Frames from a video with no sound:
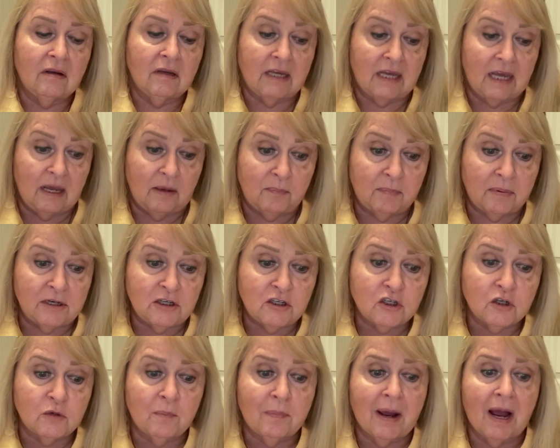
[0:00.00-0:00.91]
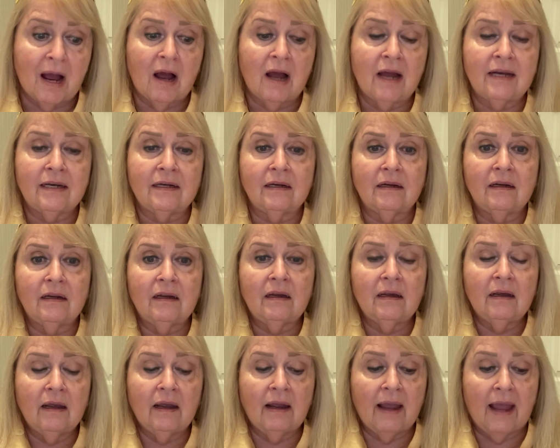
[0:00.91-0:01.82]
keeping Shabbat
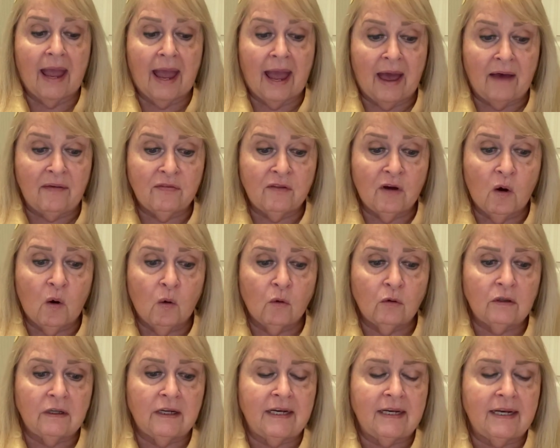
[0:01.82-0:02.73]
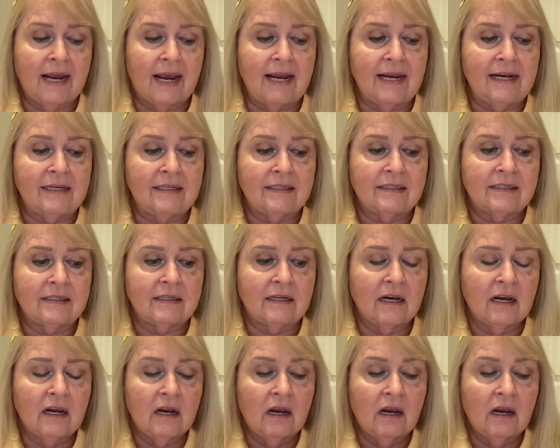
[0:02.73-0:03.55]
and the holy days,